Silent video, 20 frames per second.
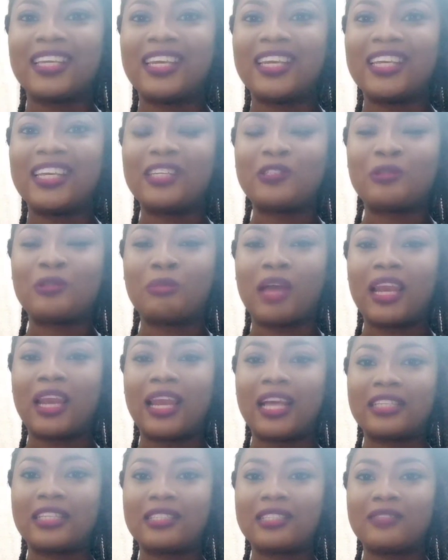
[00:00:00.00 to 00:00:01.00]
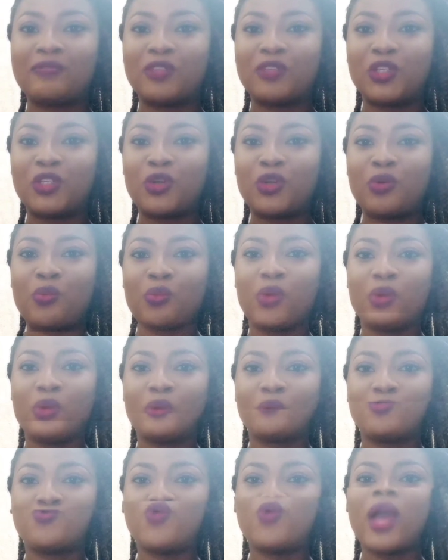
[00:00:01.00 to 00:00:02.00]
a link to my last video
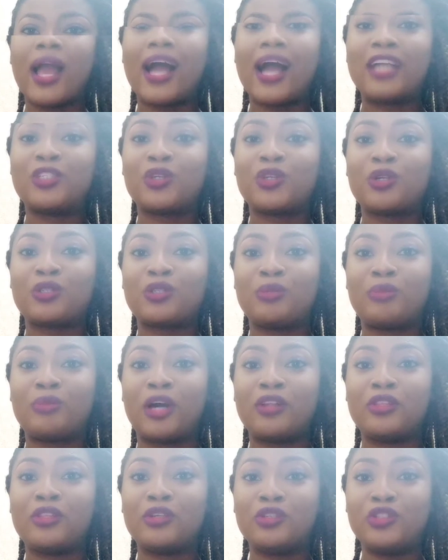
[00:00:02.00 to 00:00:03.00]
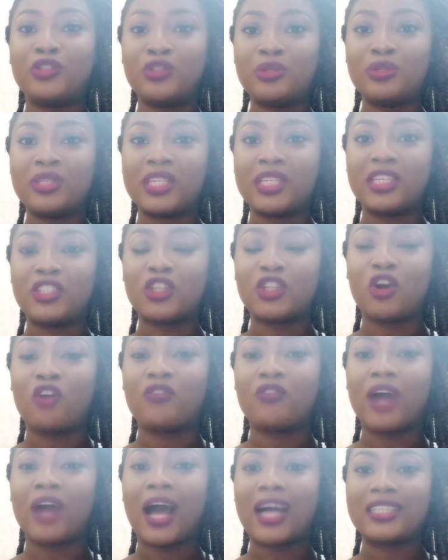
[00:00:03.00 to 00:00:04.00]
where I talked about the usage
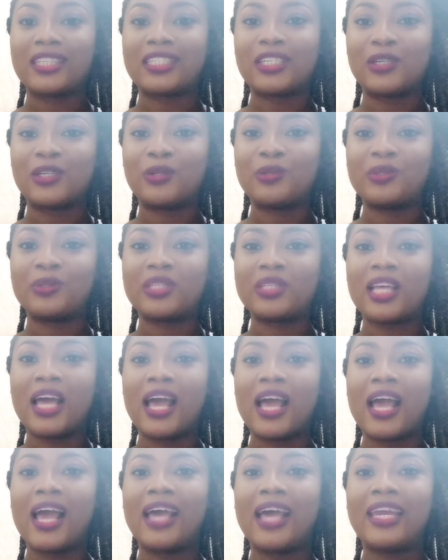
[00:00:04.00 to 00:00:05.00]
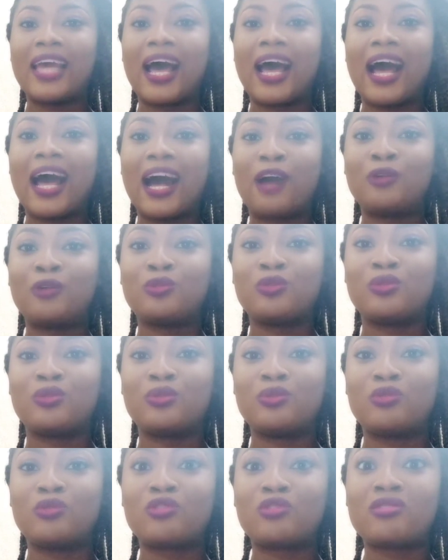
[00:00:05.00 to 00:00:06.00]
of articles and how
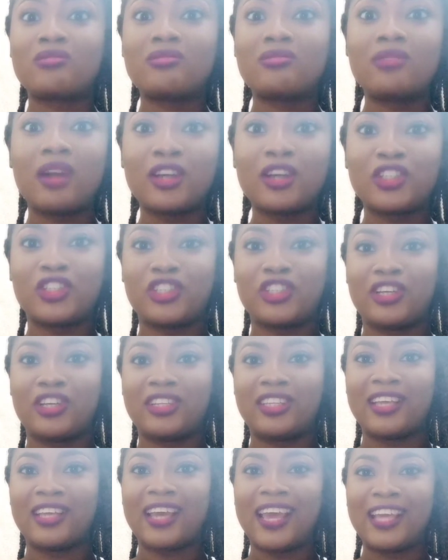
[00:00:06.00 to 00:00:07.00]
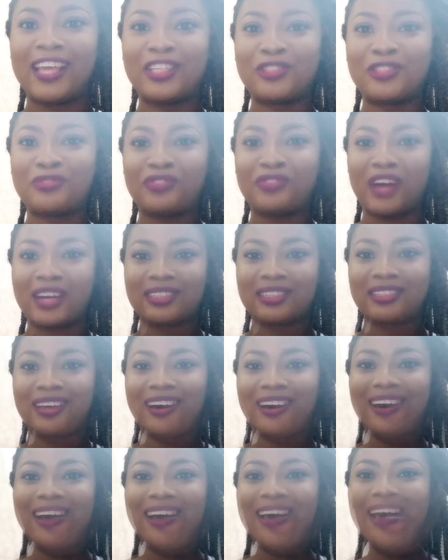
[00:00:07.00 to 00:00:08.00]
to crush the H factor.
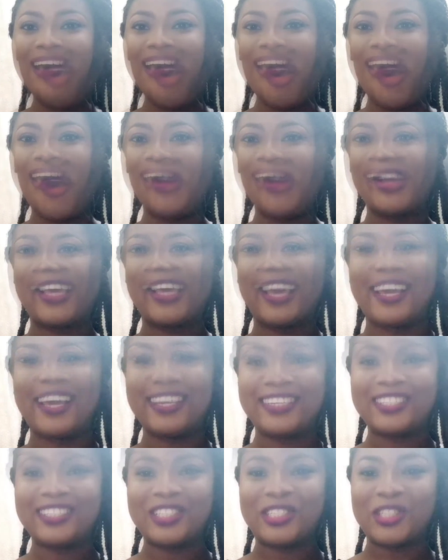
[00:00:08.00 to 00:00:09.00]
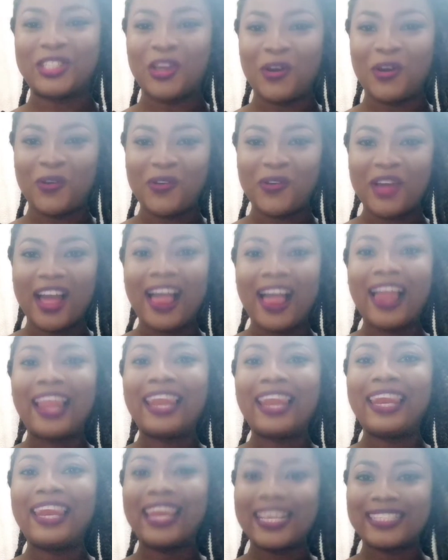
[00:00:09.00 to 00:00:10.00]
Okay, so
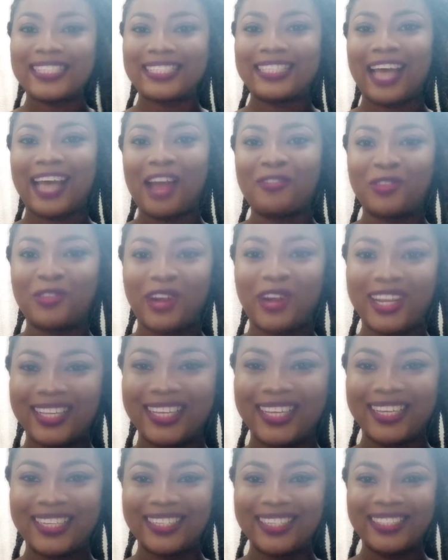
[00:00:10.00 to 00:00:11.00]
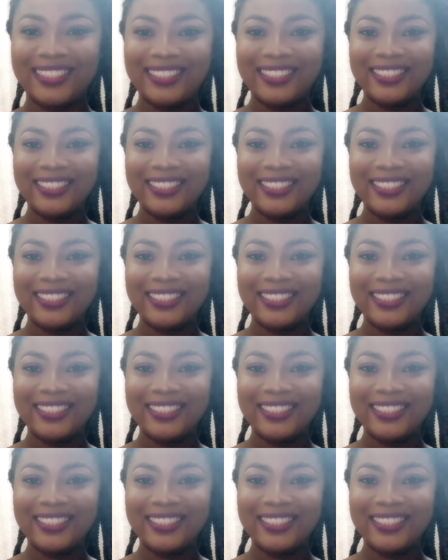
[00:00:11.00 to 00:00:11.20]
let's dive right in.